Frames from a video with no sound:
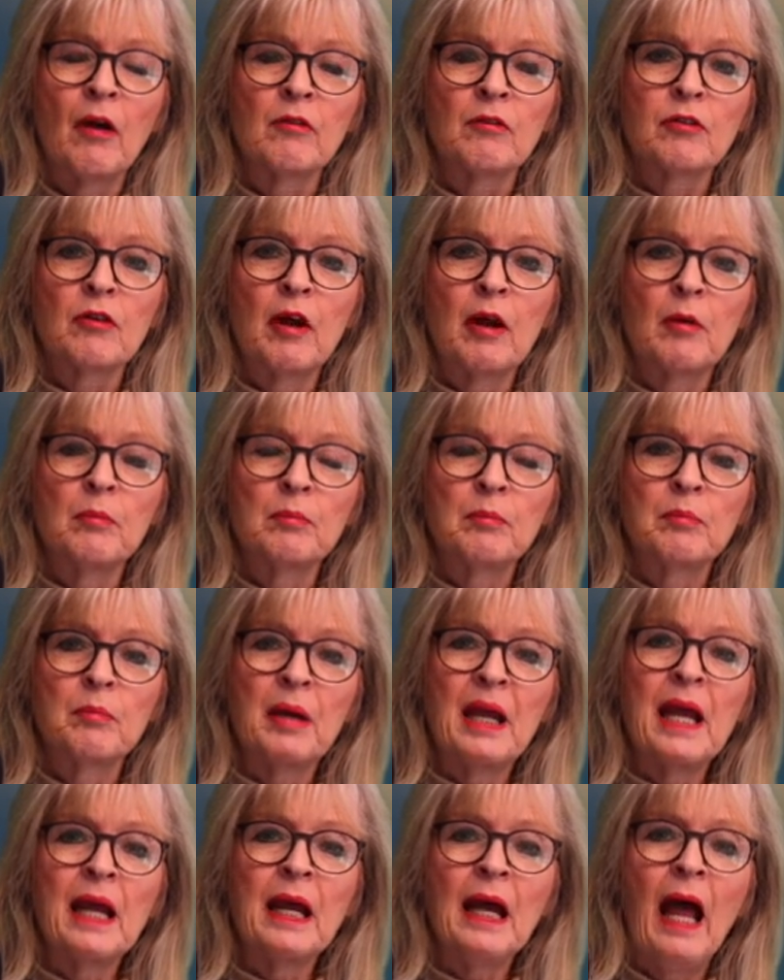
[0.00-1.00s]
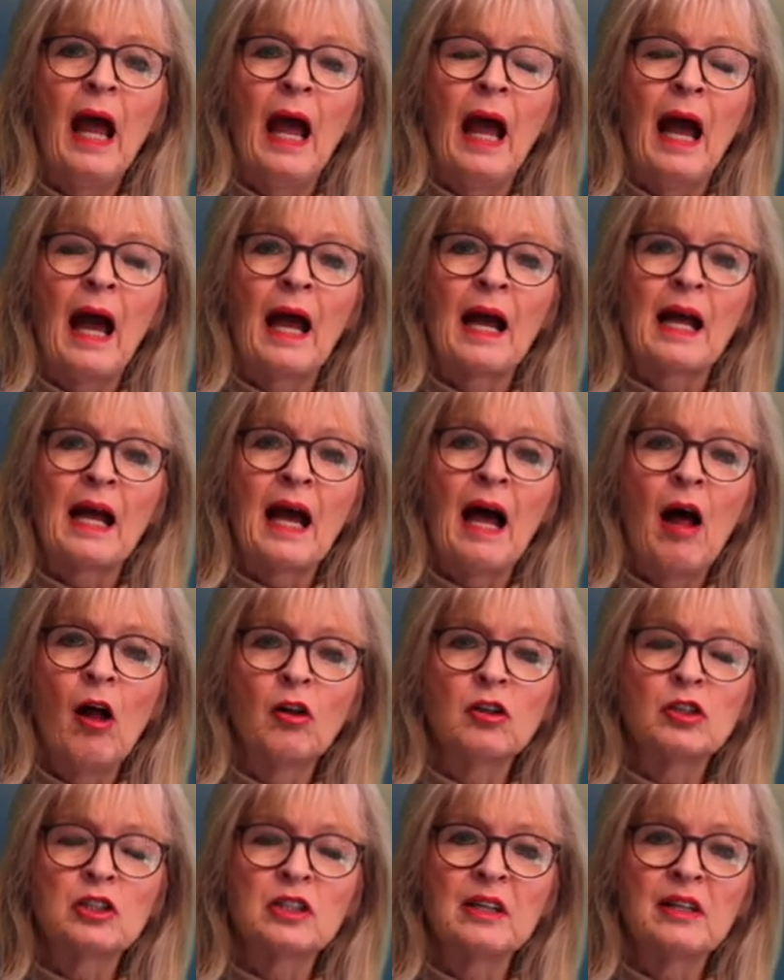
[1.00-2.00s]
from being a
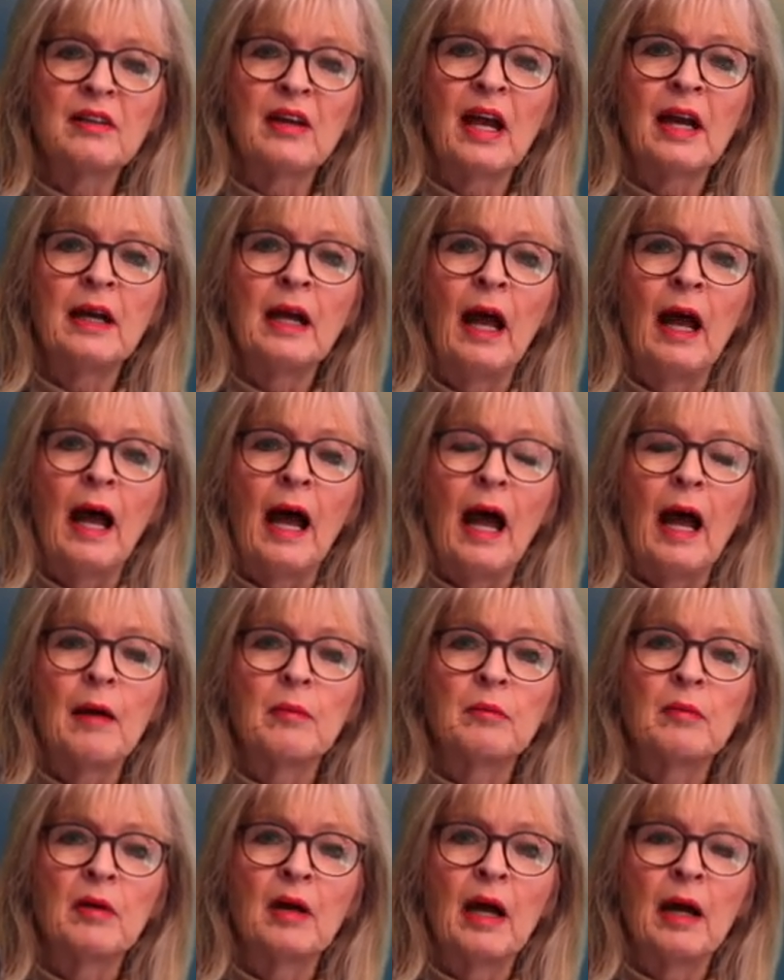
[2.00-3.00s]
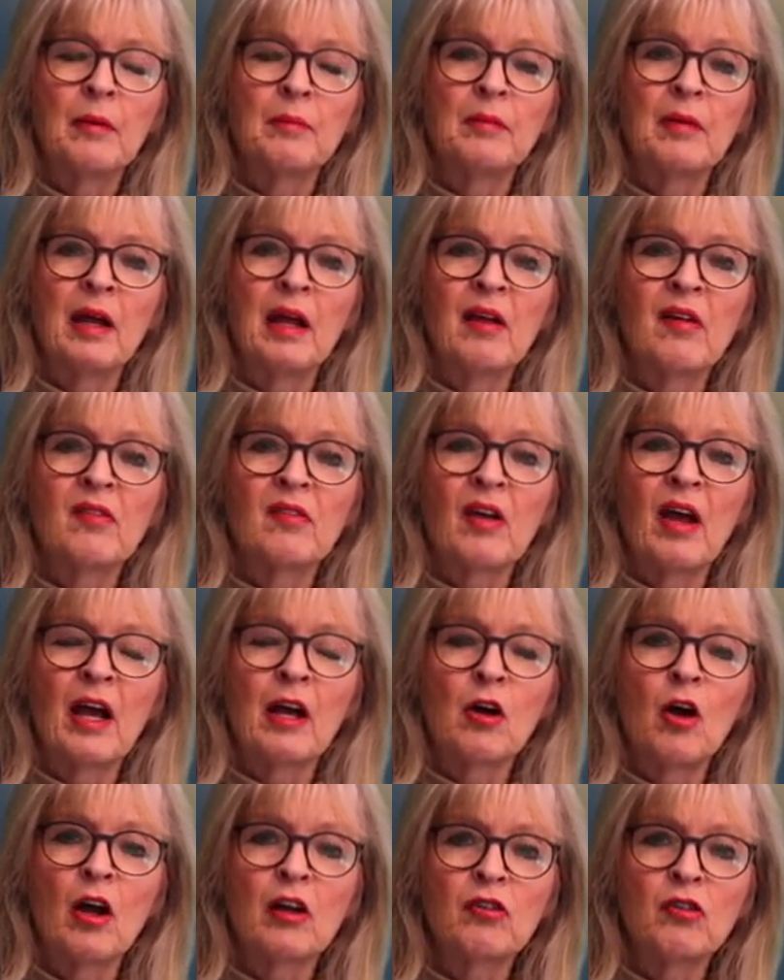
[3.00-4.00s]
culture that is a
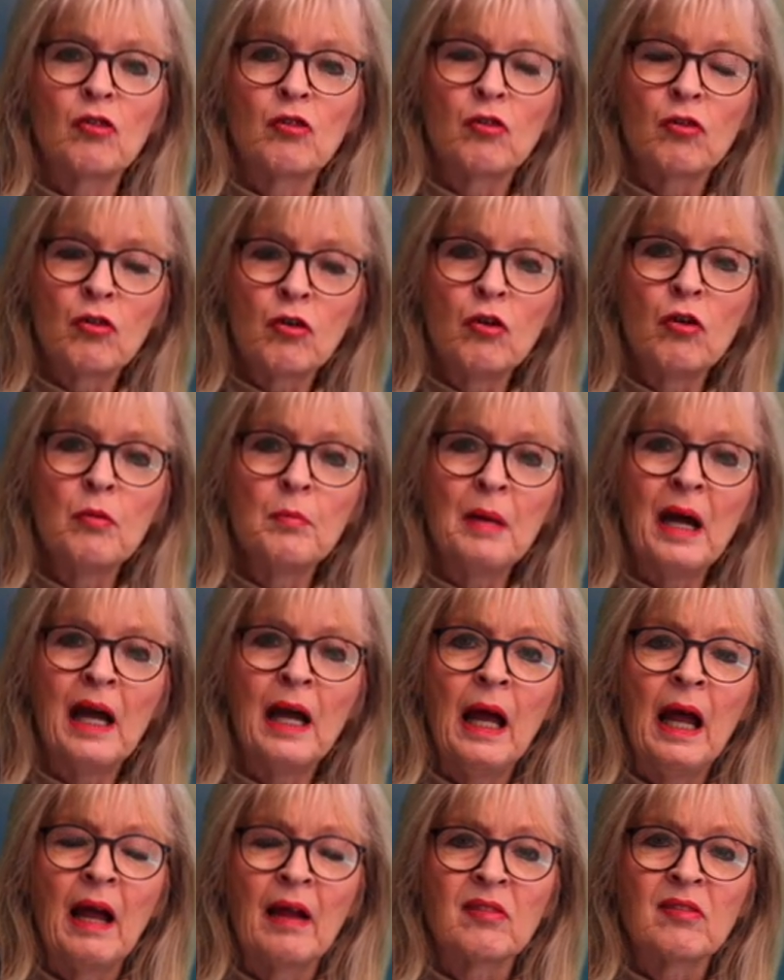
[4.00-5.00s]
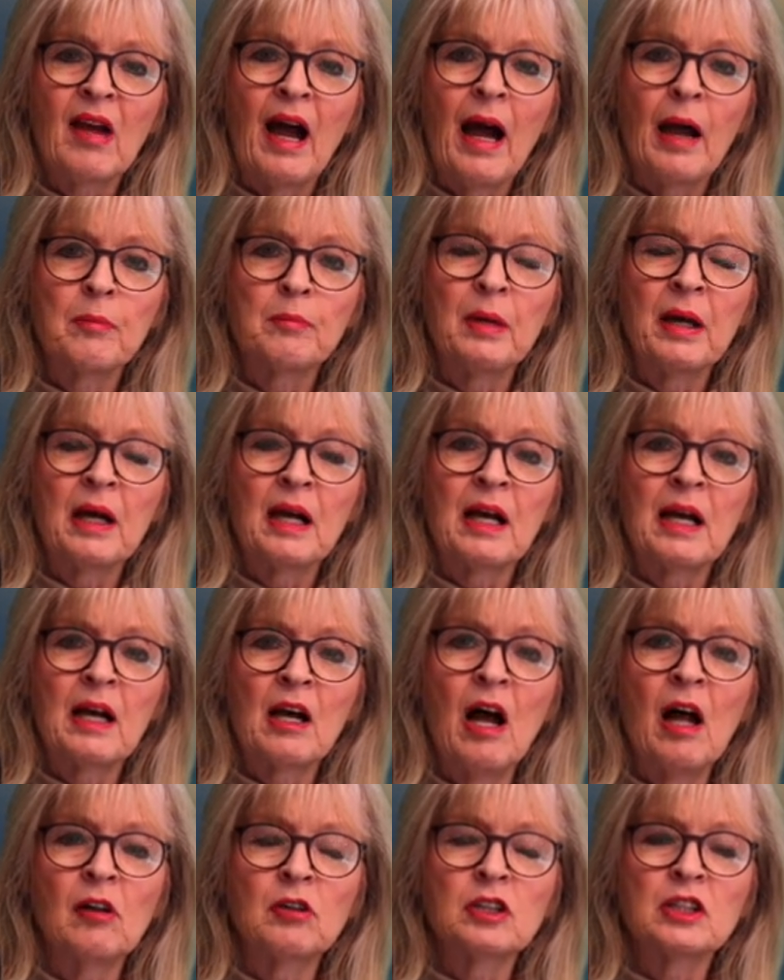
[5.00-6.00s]
consumer type of
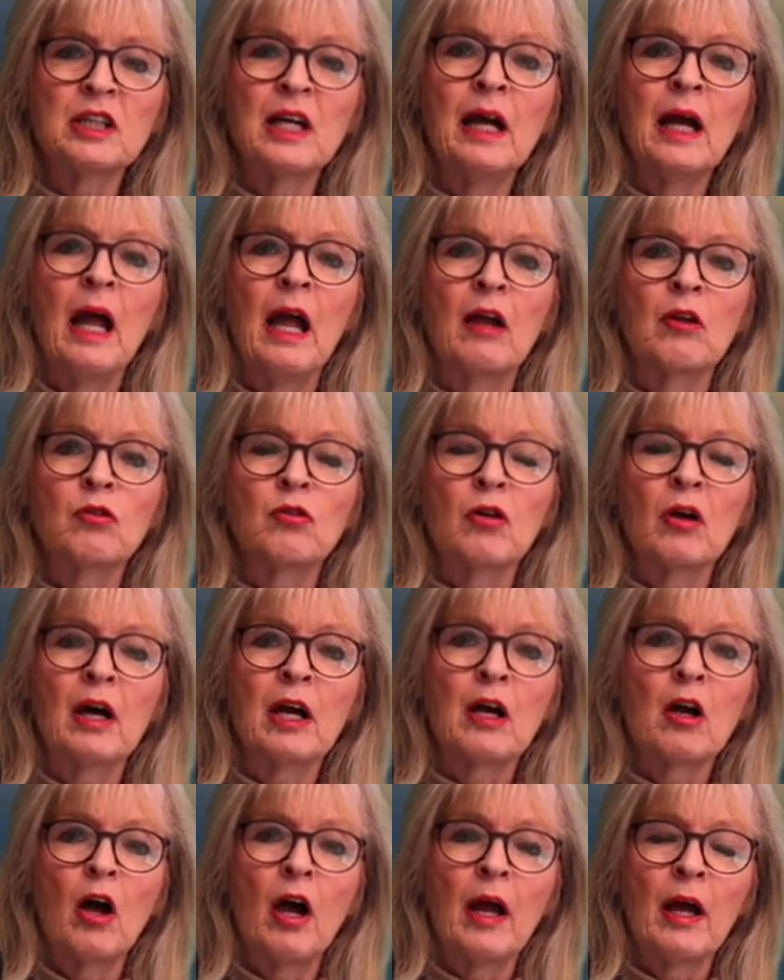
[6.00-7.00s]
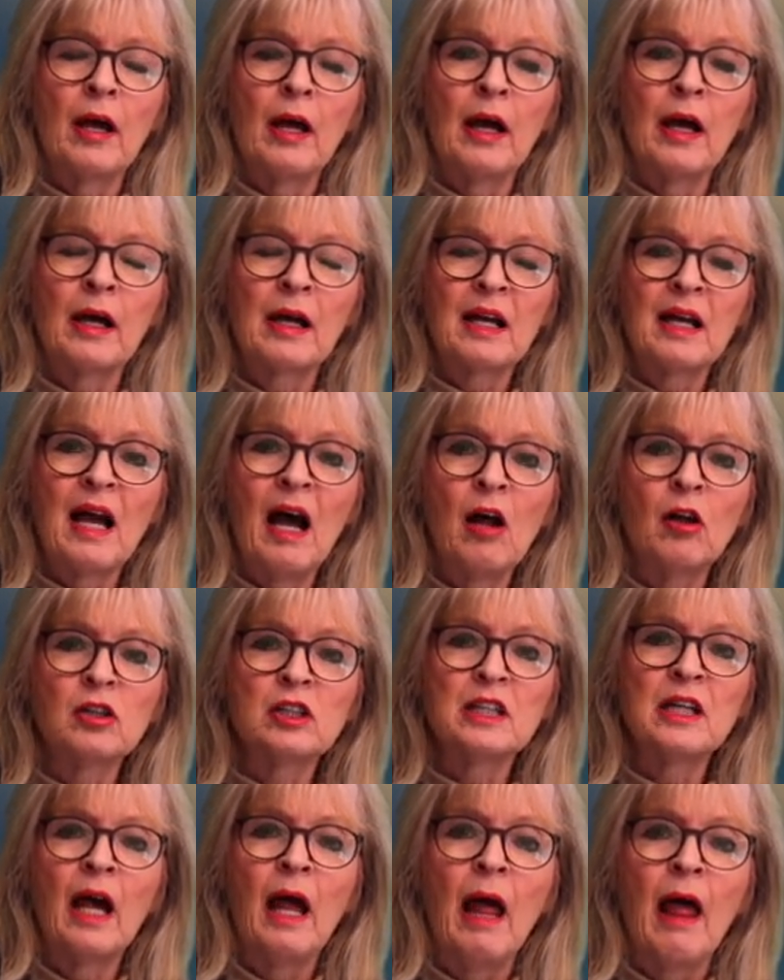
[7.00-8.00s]
culture to a
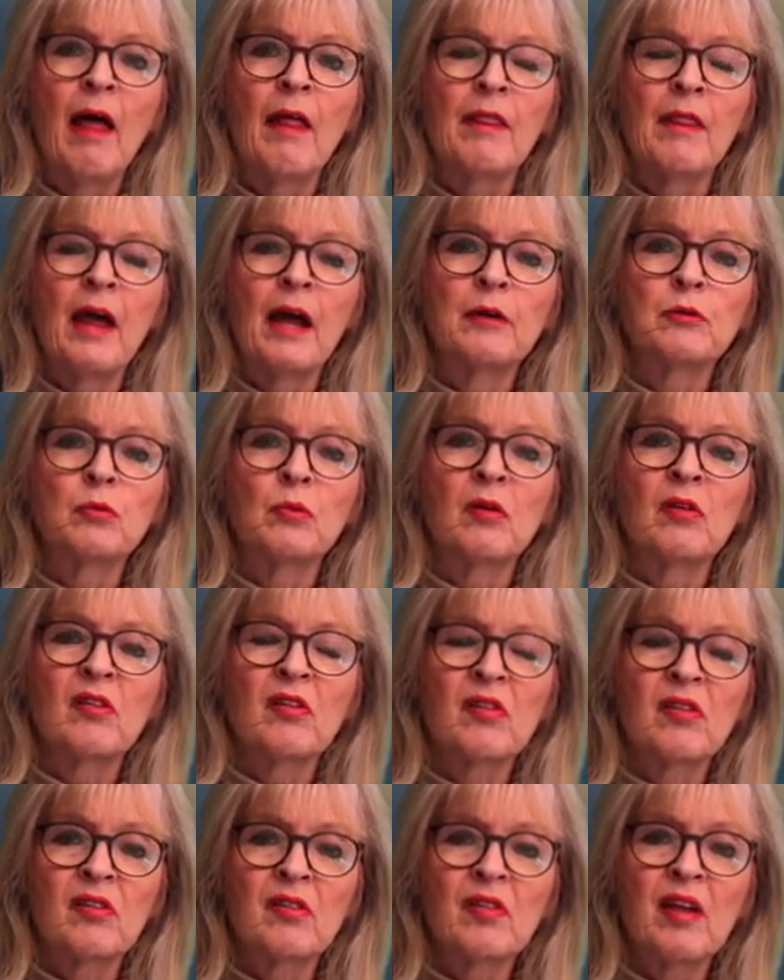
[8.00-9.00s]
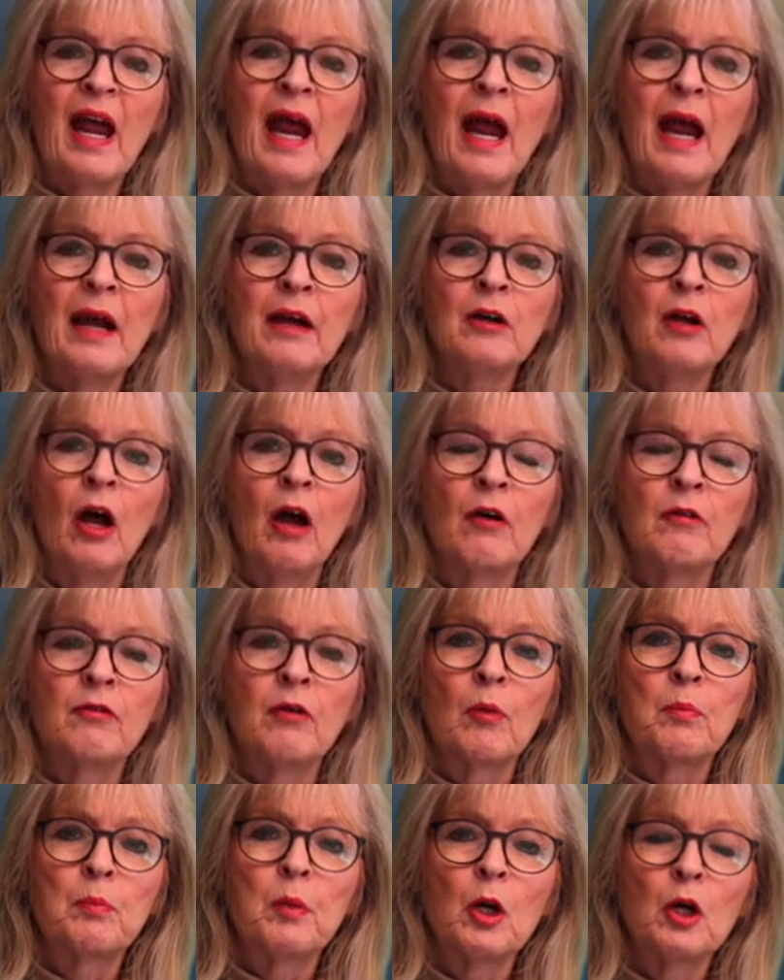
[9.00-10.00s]
culture that will stand
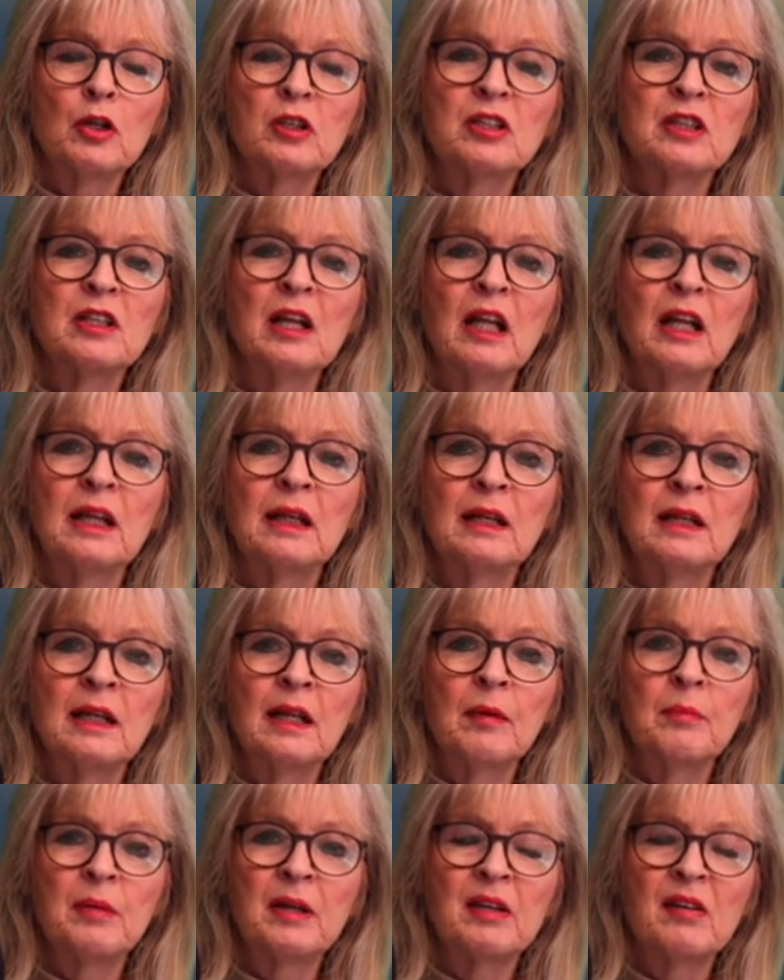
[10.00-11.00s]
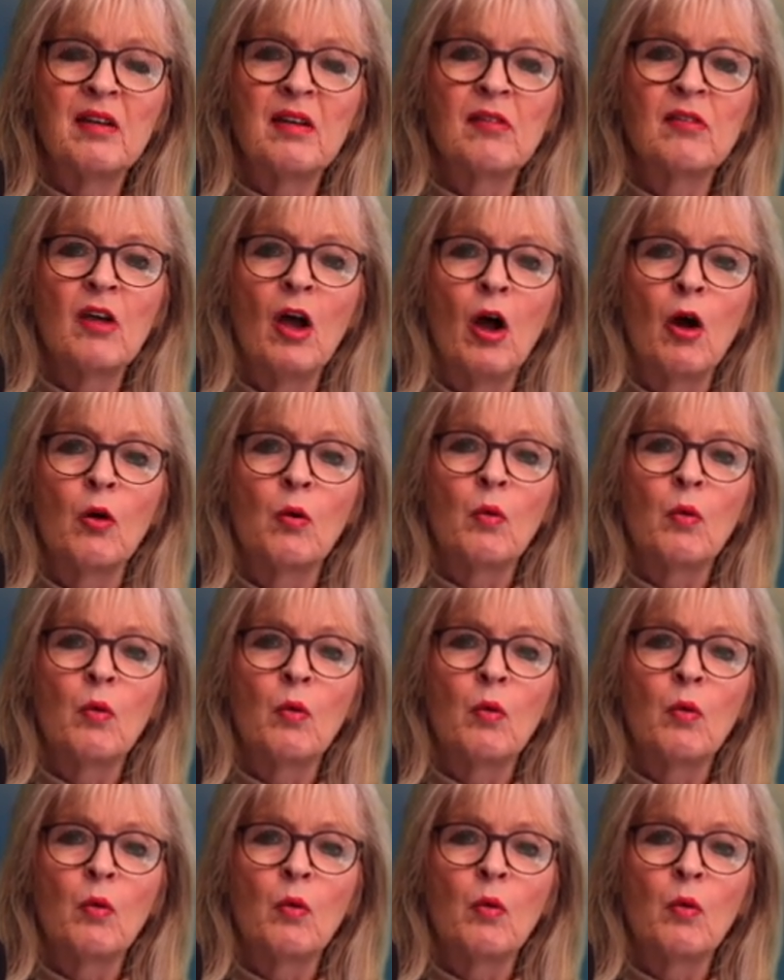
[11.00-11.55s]
for personal liberties,